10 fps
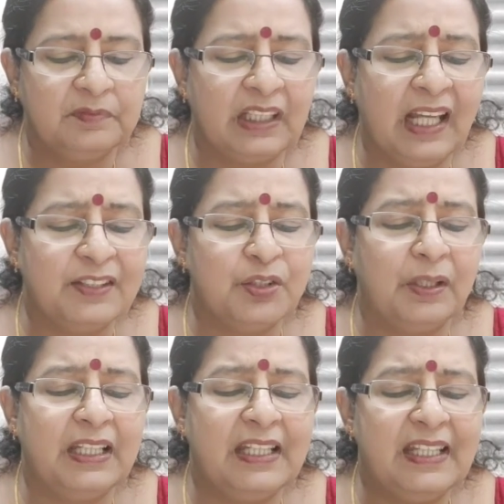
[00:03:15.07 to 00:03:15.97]

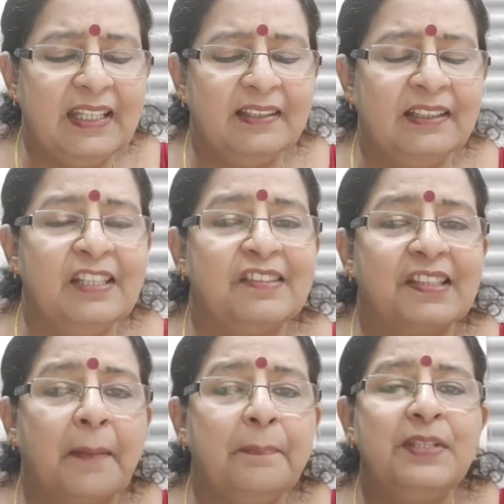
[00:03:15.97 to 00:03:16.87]
Actually, the
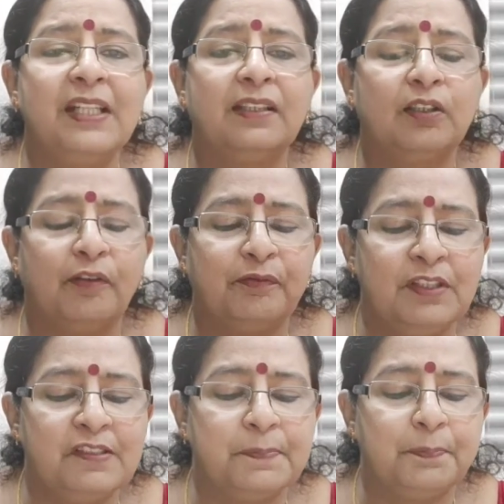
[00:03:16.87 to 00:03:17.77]
subject of
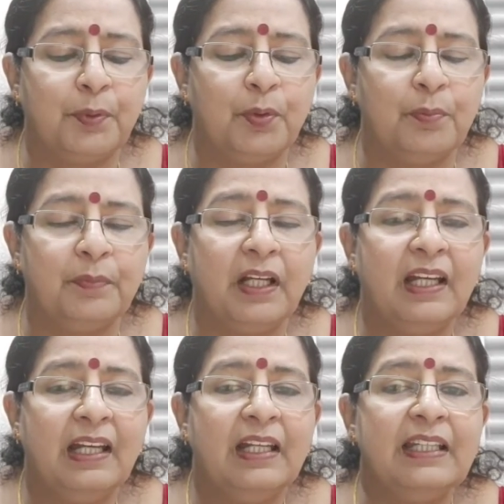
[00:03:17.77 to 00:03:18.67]
this poem
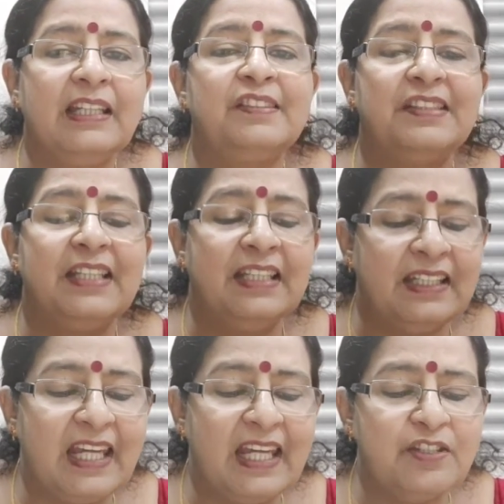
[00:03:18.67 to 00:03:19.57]
is the
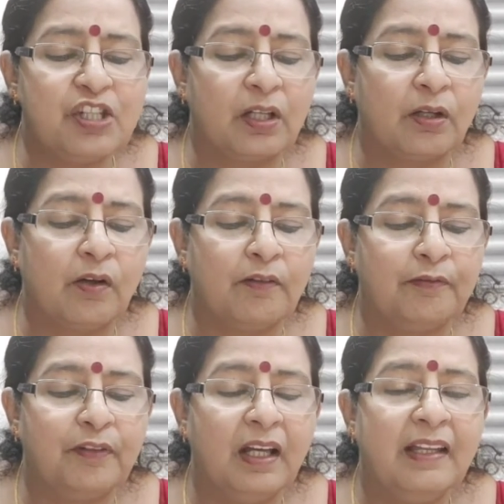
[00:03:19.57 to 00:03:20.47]
nature
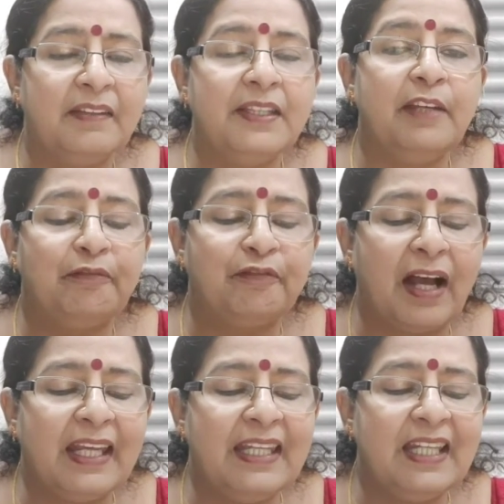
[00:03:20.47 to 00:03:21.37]
of the
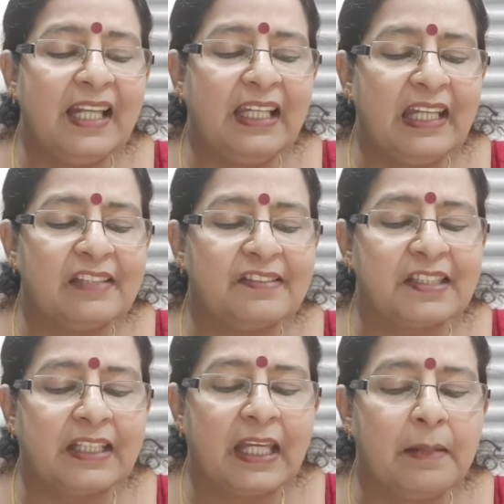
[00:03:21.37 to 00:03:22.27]
final
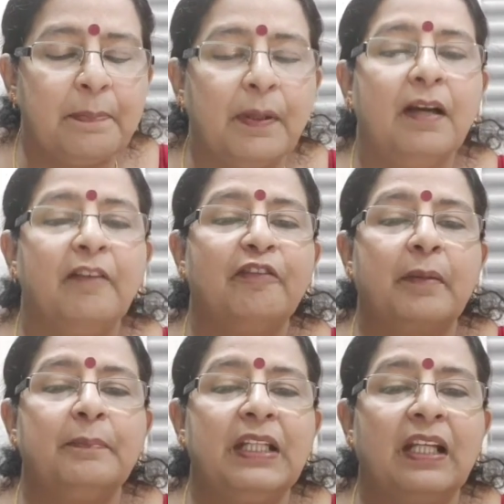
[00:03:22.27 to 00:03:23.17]
escape
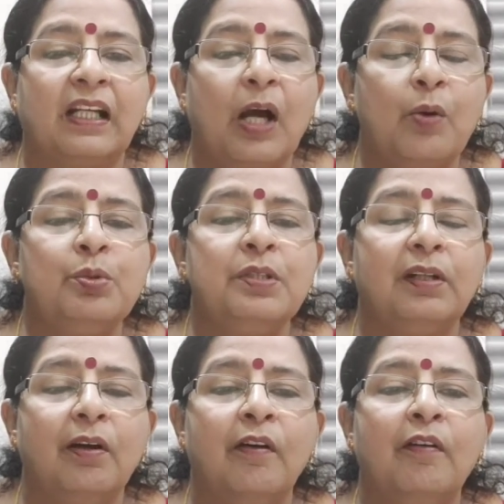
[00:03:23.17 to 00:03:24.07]
from the round
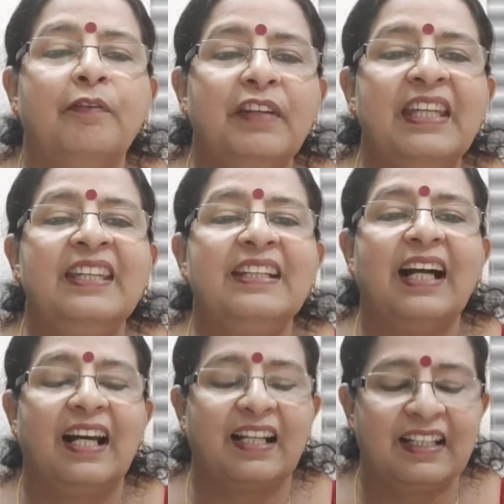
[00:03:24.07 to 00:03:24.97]
of
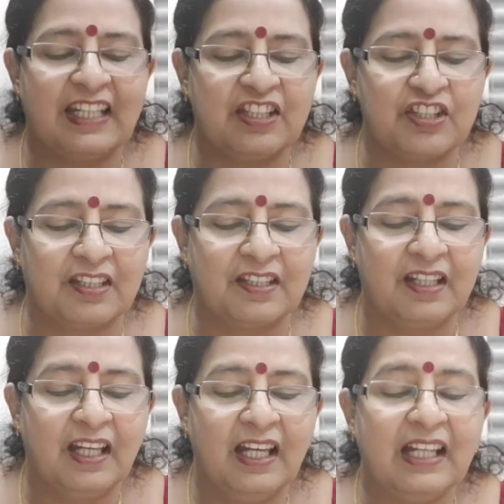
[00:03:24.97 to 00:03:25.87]
incarnation,
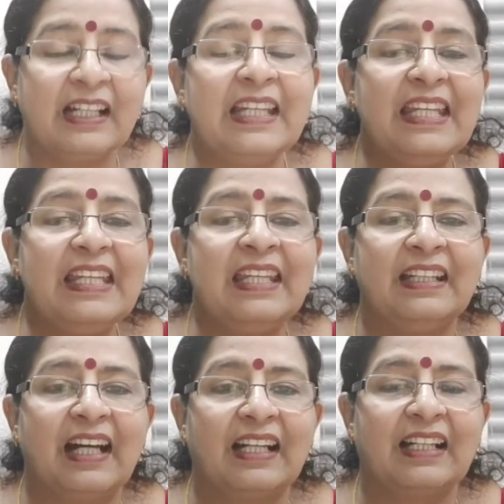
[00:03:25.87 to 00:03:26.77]

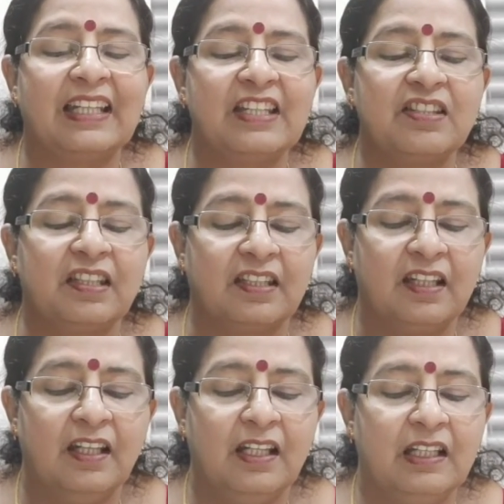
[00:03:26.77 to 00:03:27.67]
reincarnation.
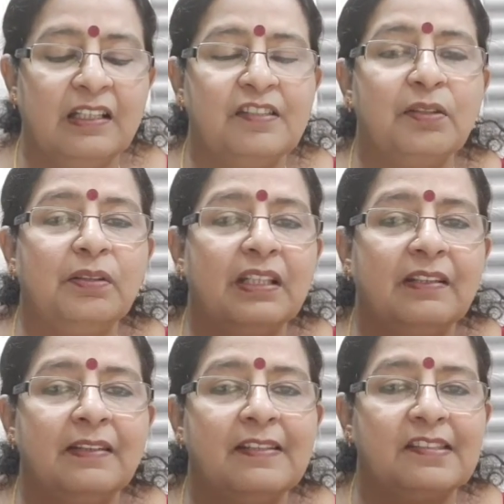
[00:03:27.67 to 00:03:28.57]
Understood?
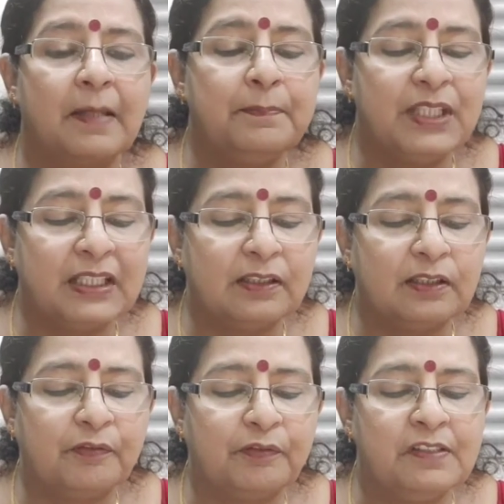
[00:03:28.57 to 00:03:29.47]
The subject
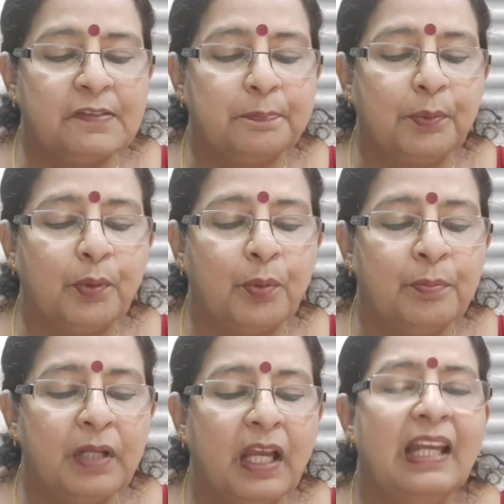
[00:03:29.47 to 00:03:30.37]
of this
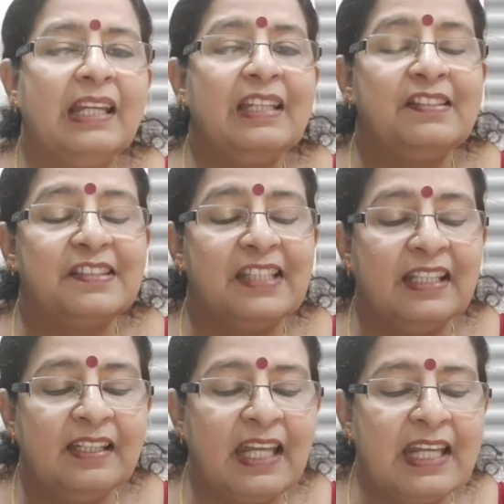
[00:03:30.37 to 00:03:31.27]
poem is the
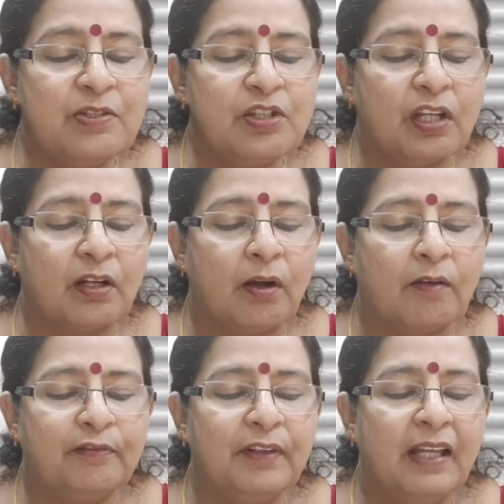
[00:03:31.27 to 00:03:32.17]
nature
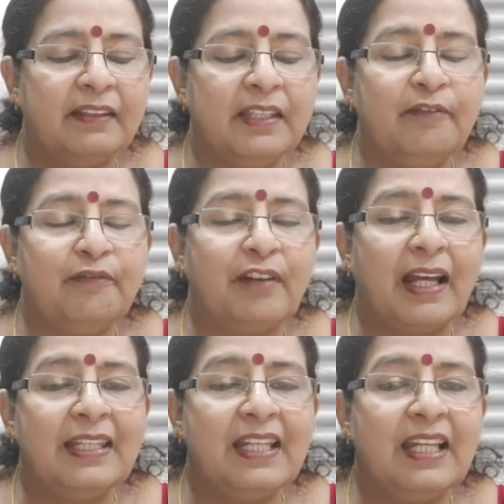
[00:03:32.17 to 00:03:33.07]
of the
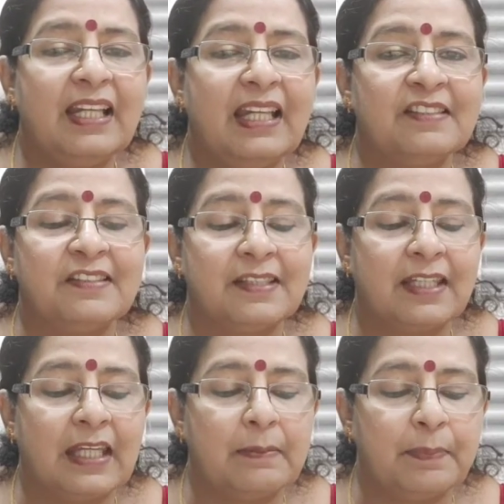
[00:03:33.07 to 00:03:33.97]
final
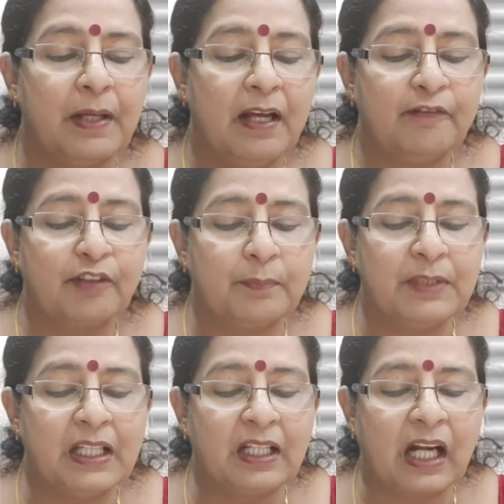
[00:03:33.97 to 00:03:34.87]
escape from
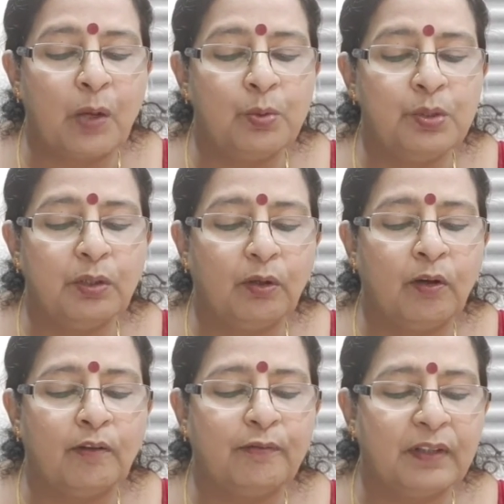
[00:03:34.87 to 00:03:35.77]
the round
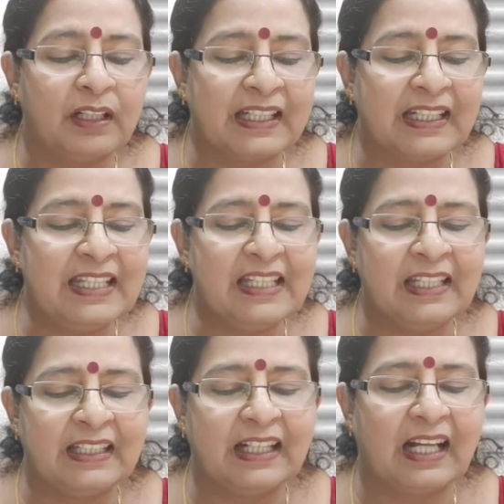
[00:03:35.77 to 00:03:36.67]
of
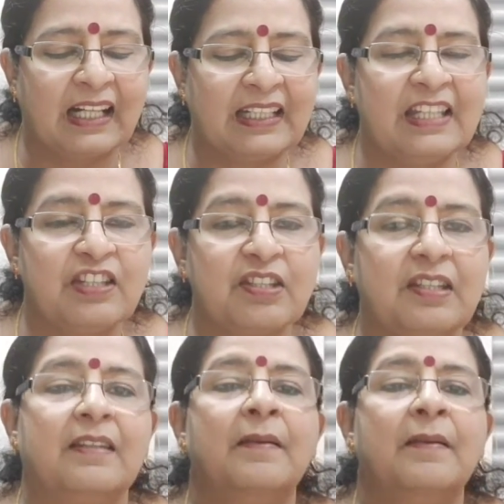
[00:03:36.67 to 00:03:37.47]
reincarnation.